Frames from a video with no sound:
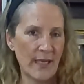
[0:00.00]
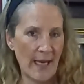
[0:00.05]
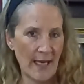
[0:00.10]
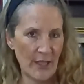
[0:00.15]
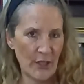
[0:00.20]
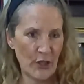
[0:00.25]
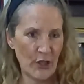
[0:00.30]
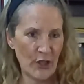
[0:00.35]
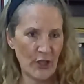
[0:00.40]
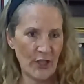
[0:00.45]

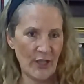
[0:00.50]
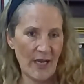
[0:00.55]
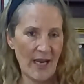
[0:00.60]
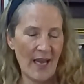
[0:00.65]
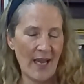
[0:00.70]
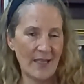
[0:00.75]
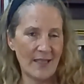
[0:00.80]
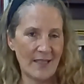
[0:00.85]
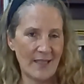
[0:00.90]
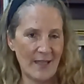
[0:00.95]
tension
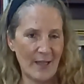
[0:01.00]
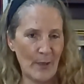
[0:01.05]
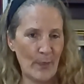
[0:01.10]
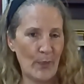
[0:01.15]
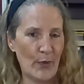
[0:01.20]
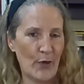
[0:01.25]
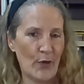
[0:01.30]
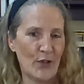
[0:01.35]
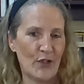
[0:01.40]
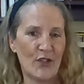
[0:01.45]
as they
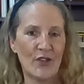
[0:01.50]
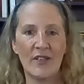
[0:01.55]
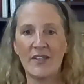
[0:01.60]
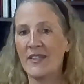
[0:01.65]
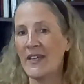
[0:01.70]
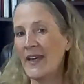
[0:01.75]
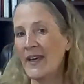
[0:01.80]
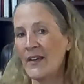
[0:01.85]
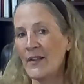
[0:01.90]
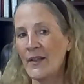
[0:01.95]
approach
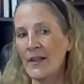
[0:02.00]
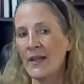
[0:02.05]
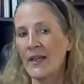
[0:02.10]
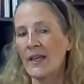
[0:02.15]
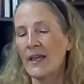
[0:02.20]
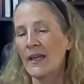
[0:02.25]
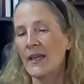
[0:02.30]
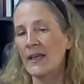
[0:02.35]
the tail,